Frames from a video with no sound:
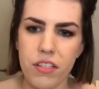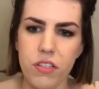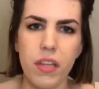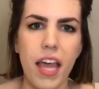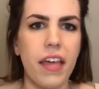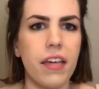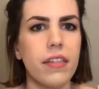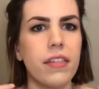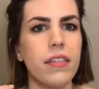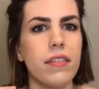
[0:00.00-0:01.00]
So like
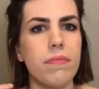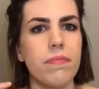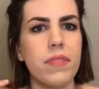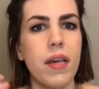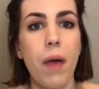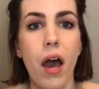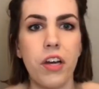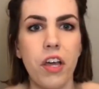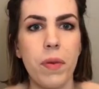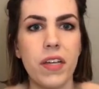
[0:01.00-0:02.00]
some
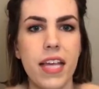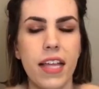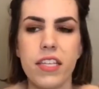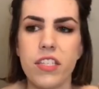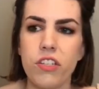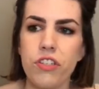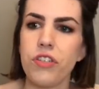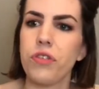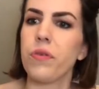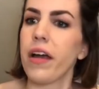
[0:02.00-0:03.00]
audiobooks I listened
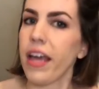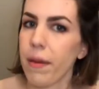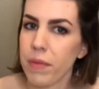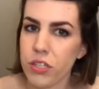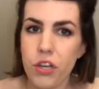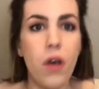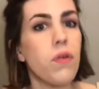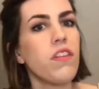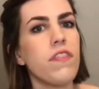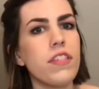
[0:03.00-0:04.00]
to, I happen to
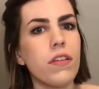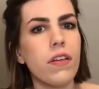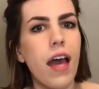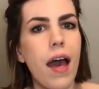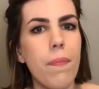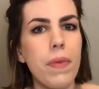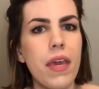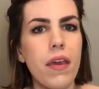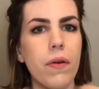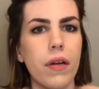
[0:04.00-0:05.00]
own a physical
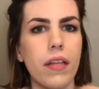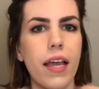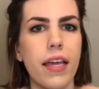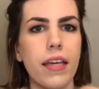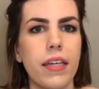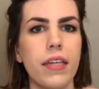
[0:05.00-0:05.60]
copy, or like,